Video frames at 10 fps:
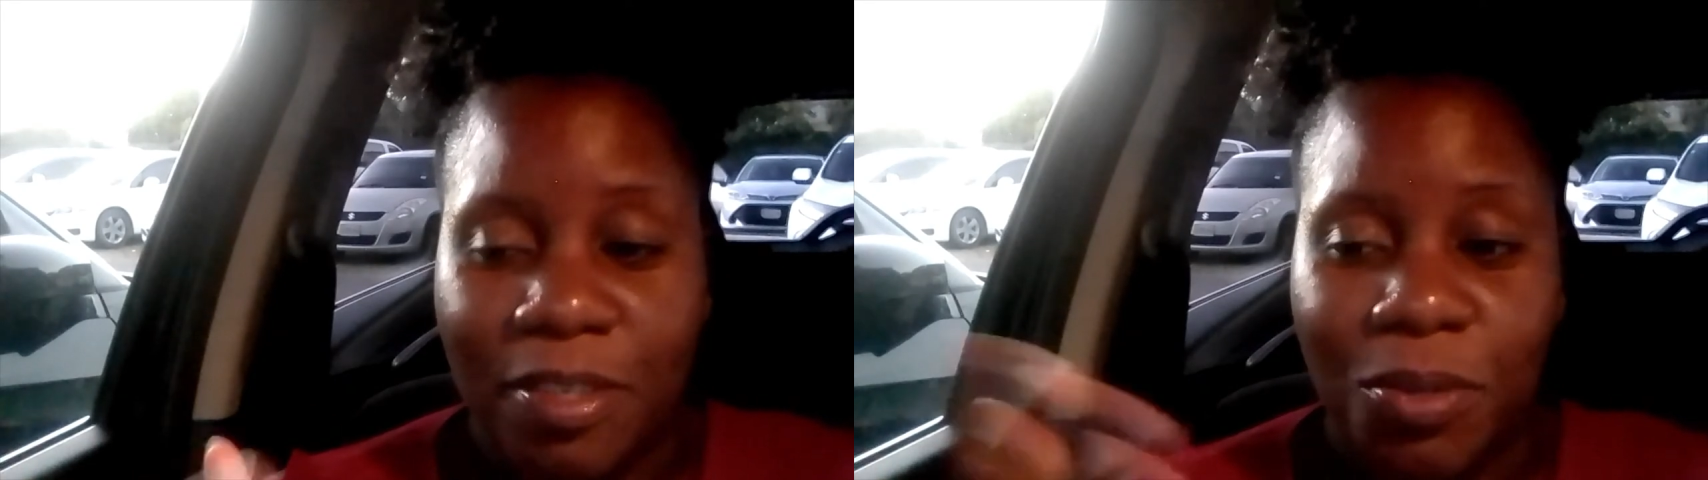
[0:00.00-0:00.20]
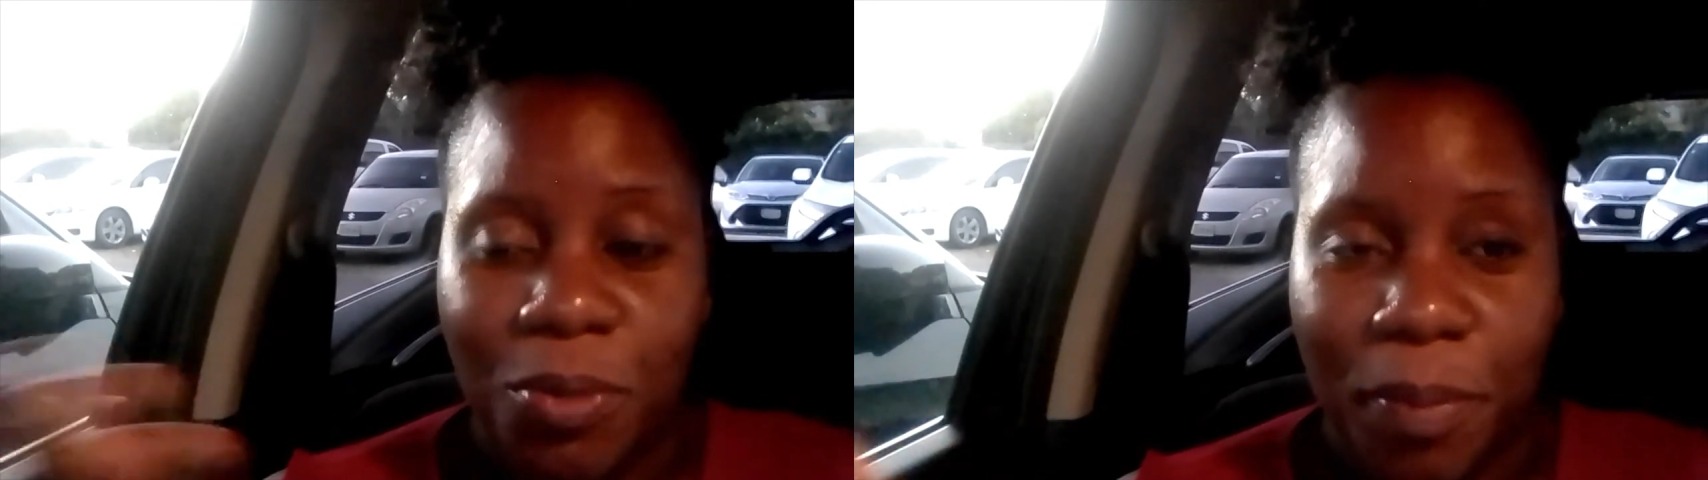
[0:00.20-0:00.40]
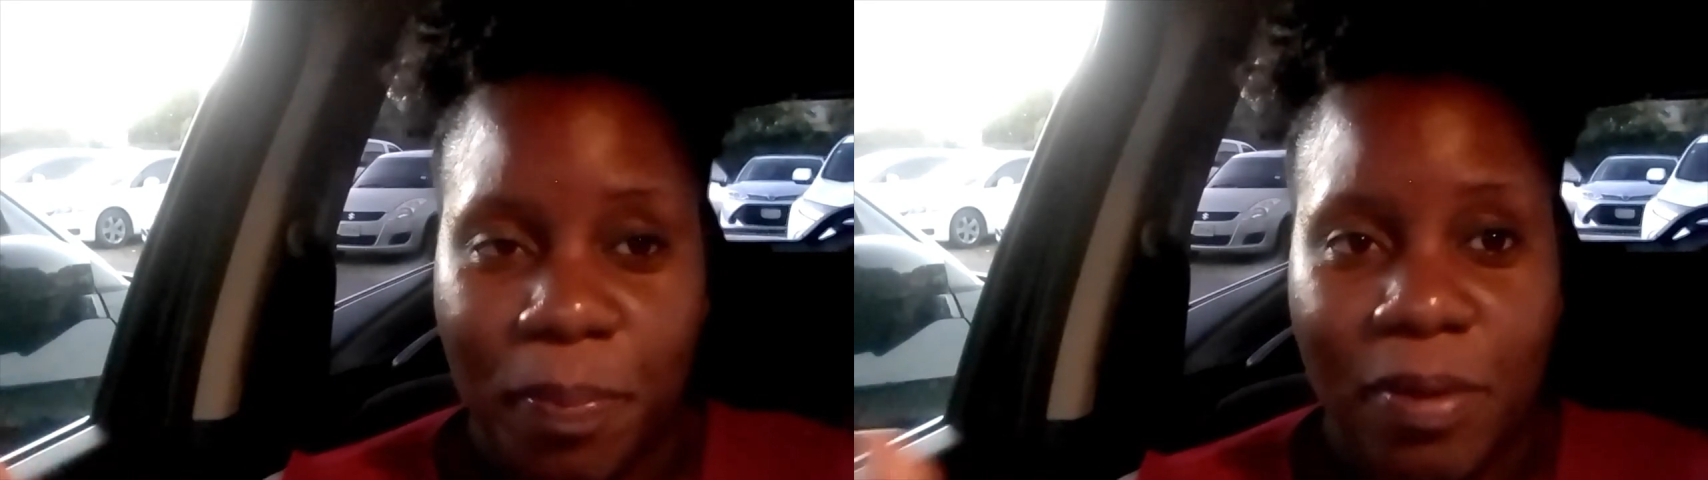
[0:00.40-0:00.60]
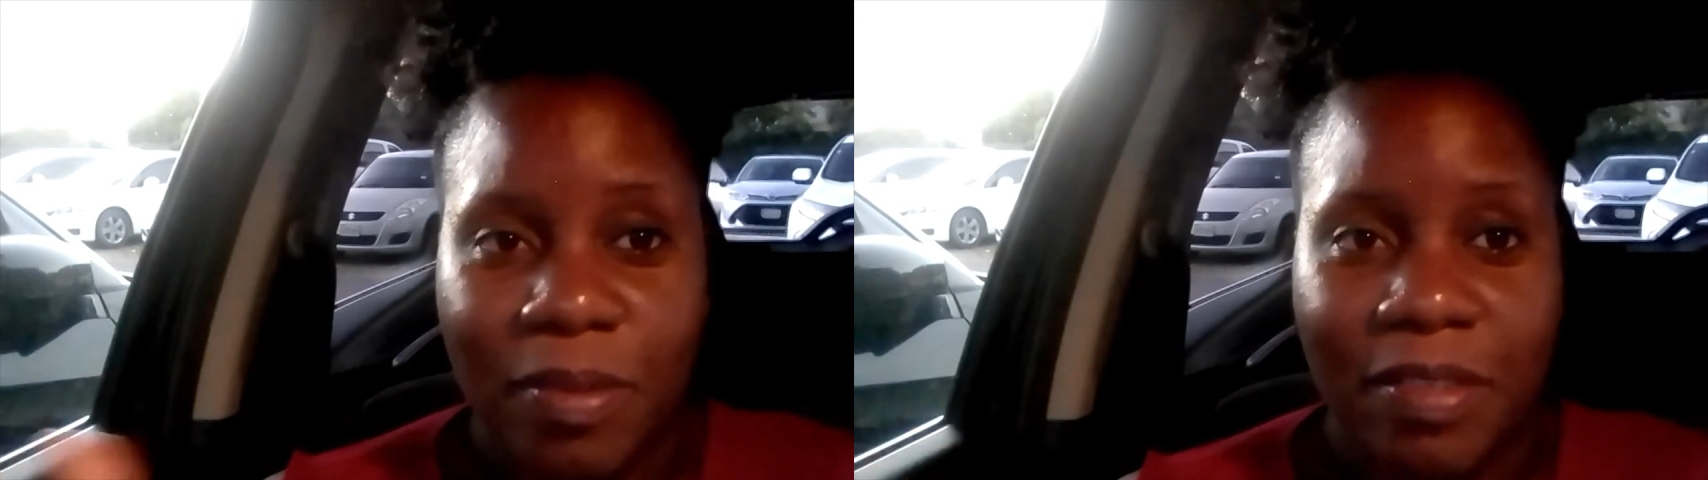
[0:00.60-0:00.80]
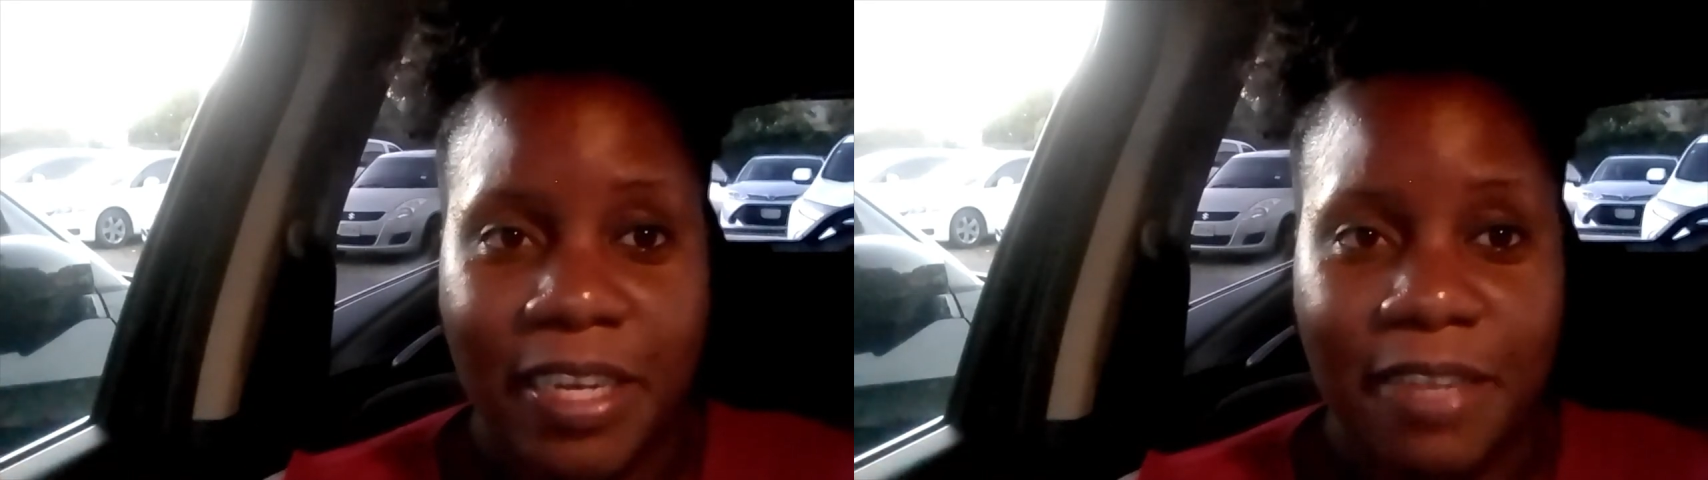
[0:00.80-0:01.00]
You know the
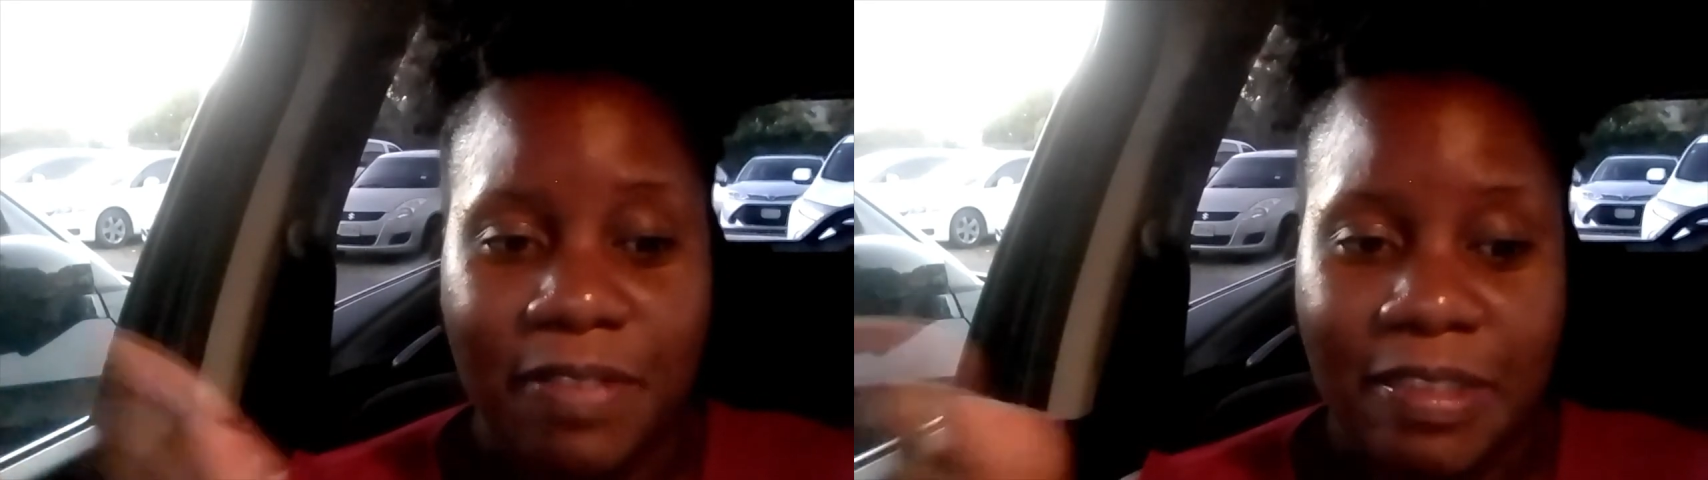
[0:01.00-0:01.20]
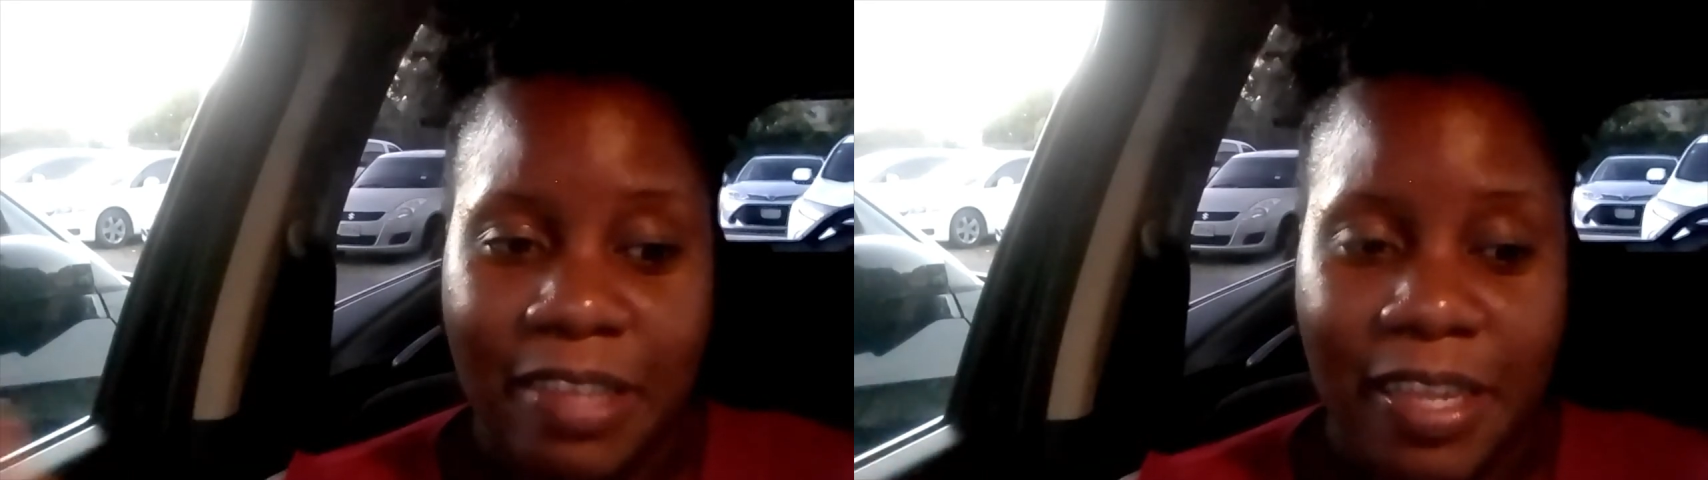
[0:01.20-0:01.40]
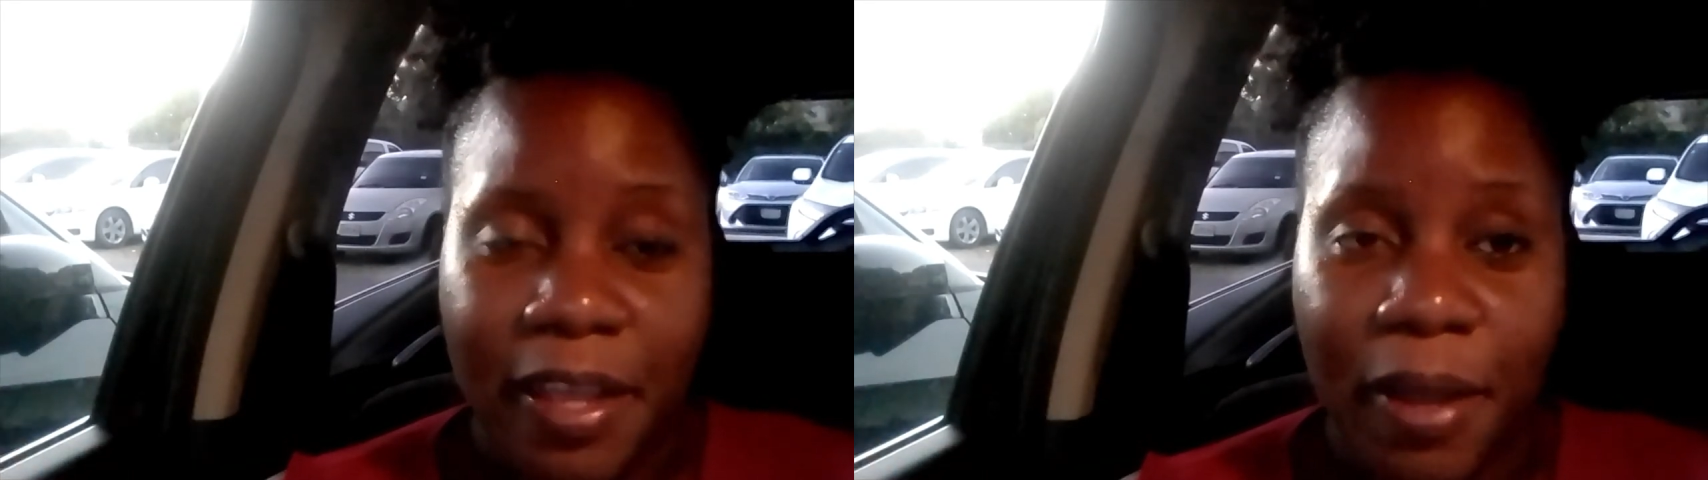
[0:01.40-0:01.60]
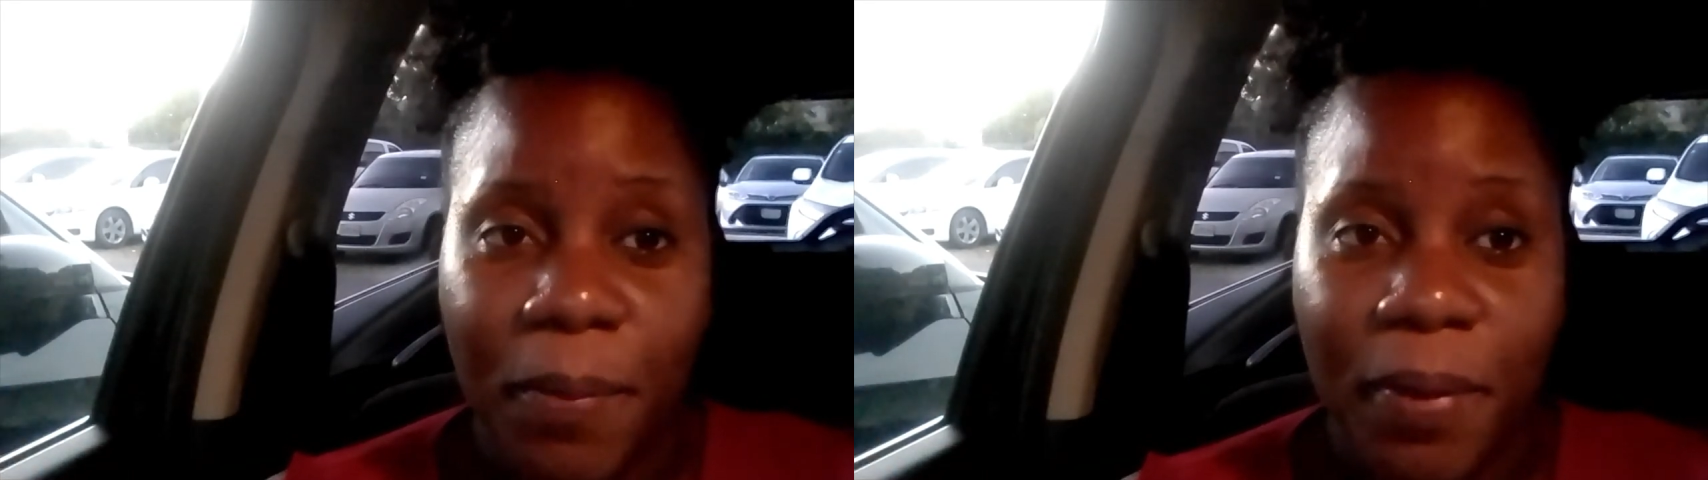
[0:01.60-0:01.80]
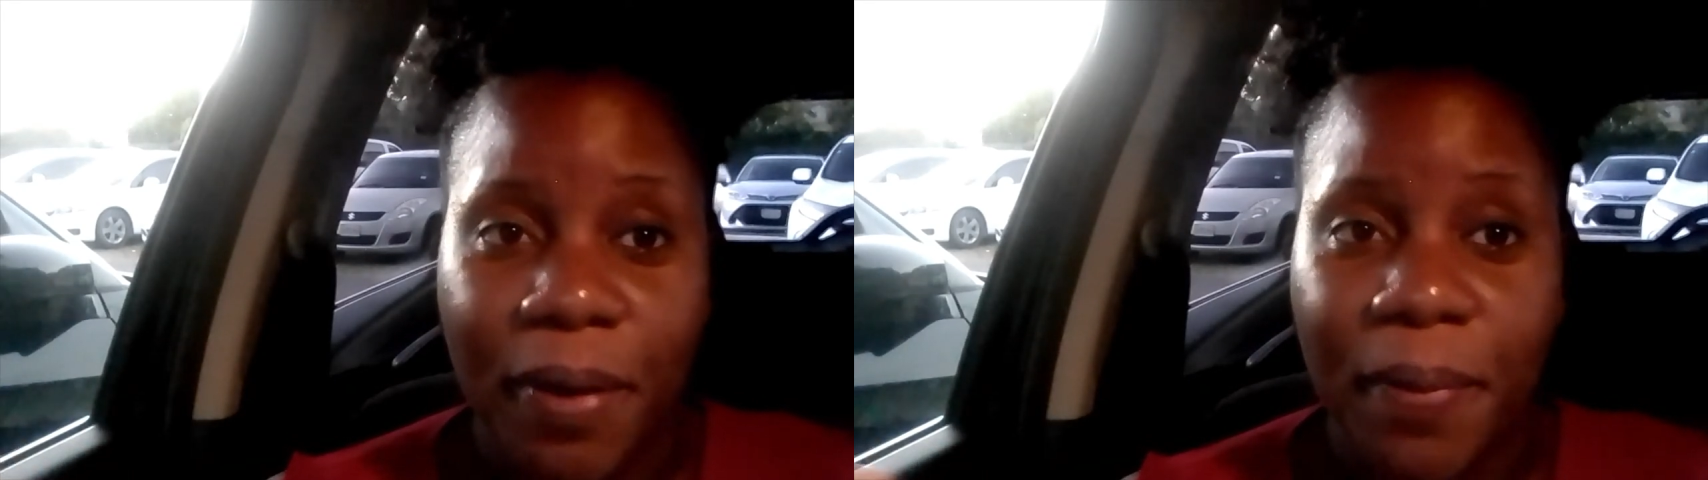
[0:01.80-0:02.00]
person, and if it is that you can
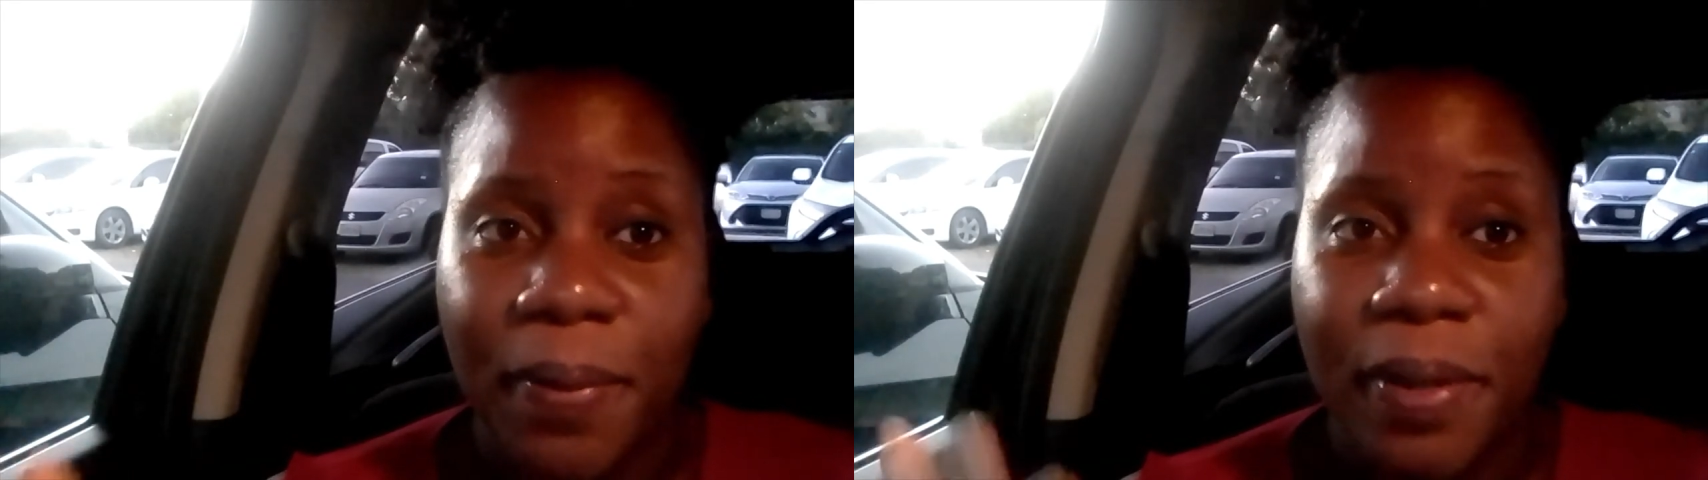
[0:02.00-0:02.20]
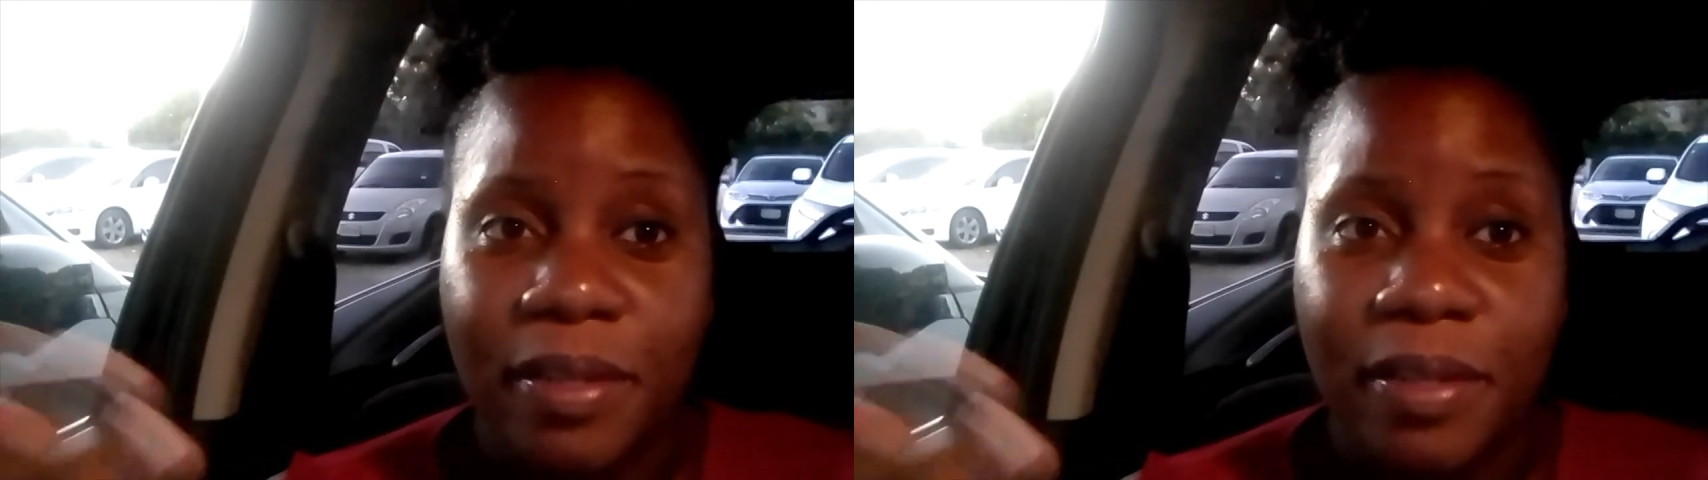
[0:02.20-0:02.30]
work with,